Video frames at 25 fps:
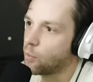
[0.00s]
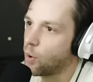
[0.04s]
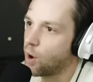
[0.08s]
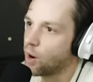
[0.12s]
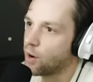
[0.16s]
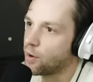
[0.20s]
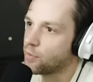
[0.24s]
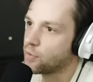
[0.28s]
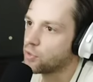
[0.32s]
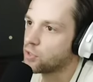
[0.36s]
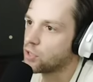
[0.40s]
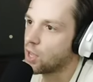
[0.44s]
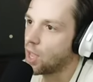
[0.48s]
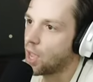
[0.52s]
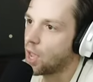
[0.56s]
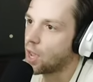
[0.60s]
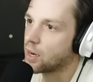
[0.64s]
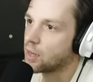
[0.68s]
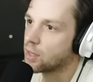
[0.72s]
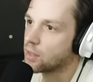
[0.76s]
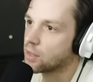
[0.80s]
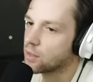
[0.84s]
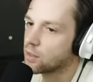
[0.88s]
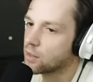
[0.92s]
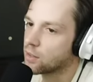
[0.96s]
One of
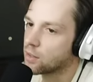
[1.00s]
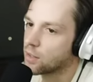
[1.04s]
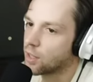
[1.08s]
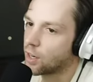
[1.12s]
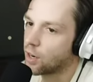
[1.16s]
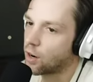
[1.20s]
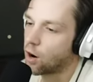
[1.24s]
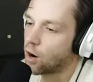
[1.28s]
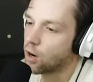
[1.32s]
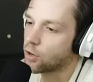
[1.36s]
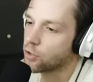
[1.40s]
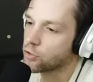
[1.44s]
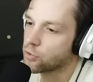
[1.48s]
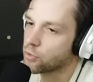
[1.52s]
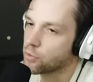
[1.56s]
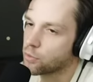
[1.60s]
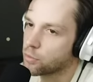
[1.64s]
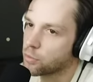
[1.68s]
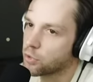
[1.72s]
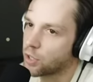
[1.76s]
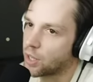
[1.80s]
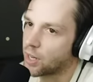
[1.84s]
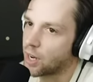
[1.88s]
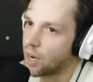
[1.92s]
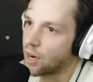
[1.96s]
ten. There are
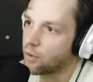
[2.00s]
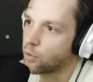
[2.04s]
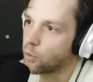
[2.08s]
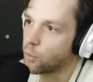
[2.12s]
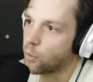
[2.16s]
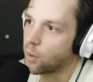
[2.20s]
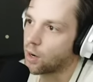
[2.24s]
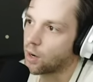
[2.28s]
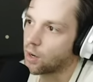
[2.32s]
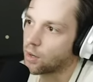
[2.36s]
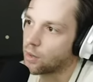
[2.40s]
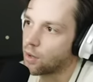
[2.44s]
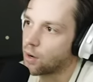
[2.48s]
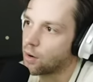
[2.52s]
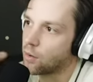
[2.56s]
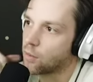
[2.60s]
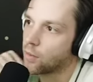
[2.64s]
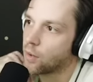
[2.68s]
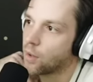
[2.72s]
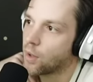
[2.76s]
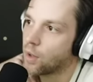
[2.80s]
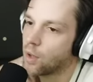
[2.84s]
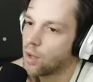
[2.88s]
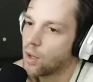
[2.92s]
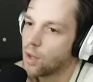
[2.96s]
shrooms like everywhere though.
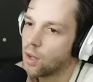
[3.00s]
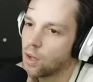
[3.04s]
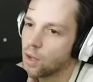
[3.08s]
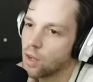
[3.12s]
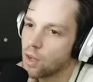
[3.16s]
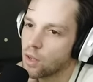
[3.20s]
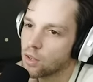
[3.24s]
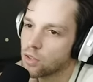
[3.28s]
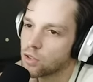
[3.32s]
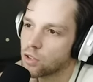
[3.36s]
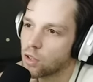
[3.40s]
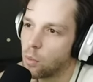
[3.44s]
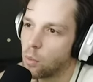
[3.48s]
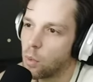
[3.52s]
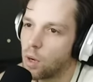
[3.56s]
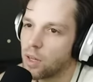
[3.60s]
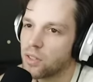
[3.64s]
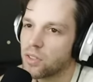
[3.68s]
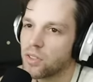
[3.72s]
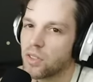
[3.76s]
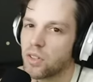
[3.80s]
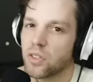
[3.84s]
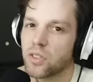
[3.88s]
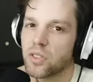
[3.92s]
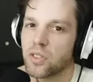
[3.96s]
So
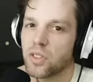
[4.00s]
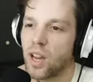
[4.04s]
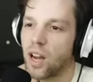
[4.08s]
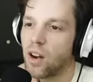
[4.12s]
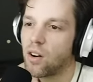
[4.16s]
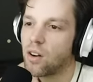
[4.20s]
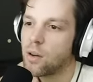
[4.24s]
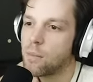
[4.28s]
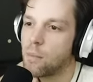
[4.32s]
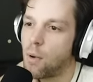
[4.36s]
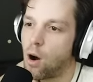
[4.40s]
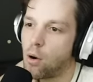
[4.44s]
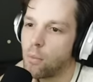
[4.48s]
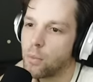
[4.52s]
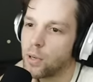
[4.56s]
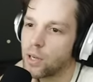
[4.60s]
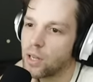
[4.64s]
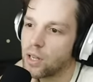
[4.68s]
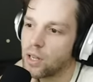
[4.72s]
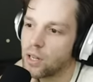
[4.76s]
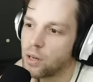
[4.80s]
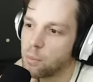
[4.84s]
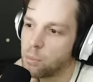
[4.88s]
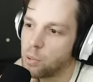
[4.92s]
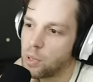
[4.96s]
what's the scary moment
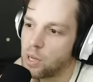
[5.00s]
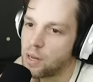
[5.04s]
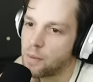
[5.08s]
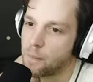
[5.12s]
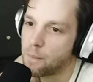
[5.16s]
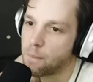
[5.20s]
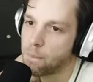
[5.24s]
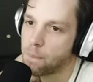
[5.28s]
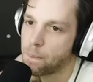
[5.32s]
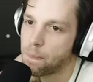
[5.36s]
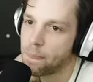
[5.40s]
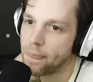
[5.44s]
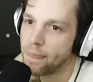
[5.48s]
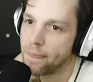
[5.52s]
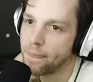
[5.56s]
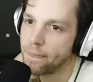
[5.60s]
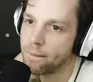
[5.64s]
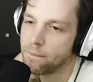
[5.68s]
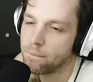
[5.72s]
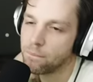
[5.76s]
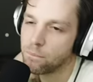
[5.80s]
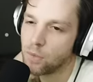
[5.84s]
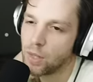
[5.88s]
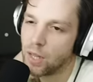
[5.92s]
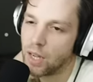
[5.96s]
gonna be?
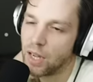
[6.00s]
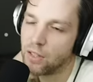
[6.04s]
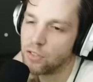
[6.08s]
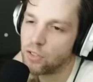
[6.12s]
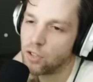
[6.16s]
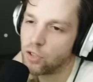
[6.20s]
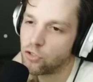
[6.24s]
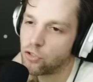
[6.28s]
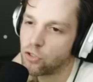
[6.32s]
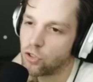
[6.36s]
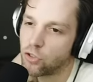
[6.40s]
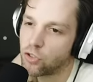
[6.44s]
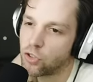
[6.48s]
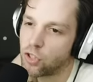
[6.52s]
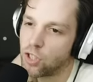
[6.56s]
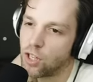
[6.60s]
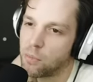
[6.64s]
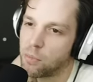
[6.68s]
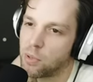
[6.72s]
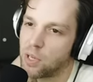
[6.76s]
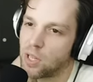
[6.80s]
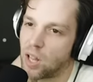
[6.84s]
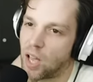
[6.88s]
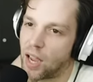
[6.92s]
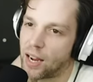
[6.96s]
Is this just going to
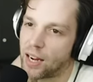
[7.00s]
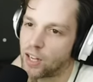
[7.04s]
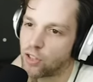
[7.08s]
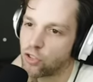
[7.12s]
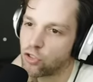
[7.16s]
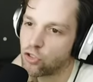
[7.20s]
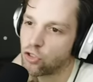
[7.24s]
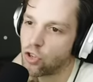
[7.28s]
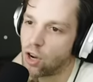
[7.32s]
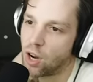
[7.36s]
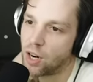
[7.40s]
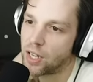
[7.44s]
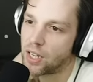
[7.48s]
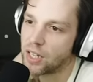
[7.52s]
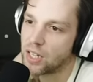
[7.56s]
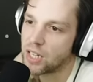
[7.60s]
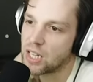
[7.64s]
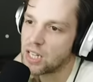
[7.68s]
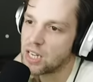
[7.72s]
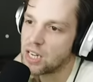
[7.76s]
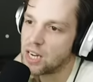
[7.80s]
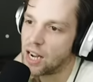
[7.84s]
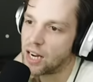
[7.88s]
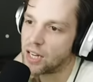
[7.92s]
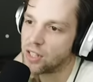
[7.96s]
be like a Sonic
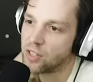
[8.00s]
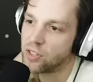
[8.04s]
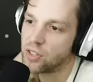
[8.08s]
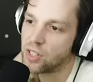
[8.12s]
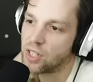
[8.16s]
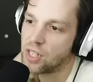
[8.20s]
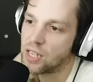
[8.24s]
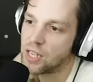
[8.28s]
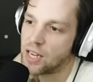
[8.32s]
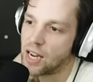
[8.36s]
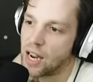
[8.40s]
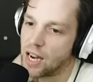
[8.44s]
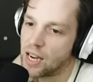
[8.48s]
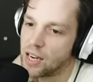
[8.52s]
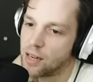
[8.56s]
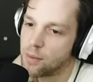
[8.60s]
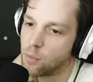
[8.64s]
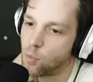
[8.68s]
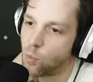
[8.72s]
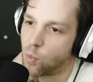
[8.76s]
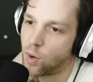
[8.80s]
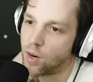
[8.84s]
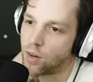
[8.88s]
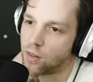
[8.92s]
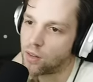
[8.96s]
E X E
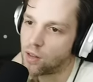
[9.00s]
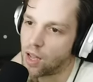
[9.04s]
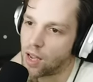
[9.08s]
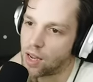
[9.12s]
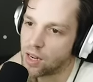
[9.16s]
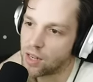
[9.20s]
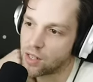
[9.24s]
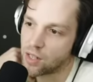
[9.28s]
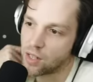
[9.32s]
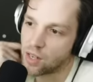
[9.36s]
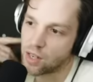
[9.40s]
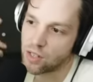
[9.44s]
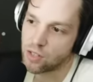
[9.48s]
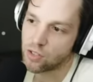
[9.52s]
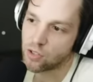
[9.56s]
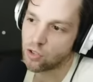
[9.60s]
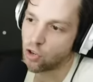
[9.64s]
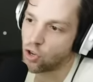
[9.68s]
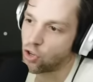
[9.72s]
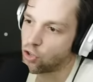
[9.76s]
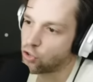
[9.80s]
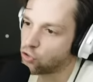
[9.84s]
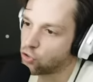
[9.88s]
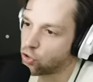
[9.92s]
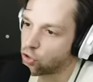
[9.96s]
game where like
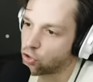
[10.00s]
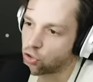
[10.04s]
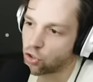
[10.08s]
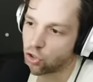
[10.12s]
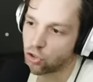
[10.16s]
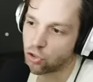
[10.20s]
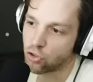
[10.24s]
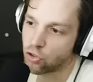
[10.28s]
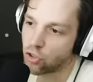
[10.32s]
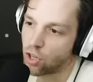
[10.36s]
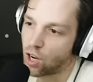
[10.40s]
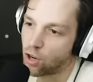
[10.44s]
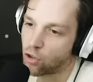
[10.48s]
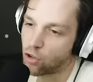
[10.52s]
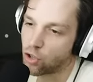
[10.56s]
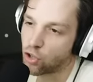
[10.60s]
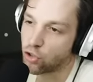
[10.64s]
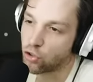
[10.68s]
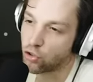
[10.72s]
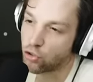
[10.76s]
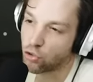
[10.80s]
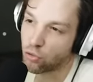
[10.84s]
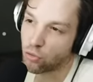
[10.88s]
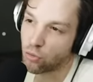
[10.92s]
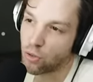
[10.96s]
it's just a scary
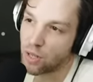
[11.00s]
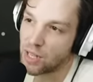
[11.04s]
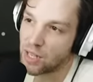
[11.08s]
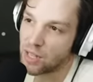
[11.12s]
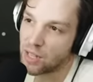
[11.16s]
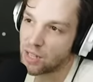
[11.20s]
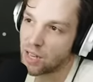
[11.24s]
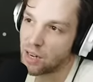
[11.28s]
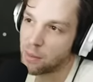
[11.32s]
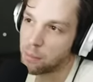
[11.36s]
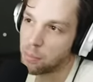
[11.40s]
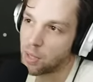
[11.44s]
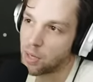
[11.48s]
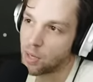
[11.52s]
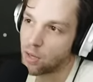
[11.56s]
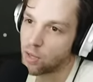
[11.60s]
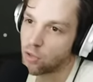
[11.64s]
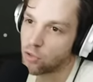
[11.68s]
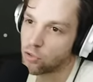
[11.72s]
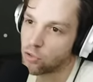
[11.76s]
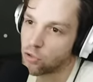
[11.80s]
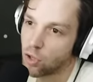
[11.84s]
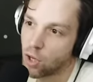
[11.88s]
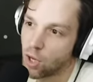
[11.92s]
screen that appears?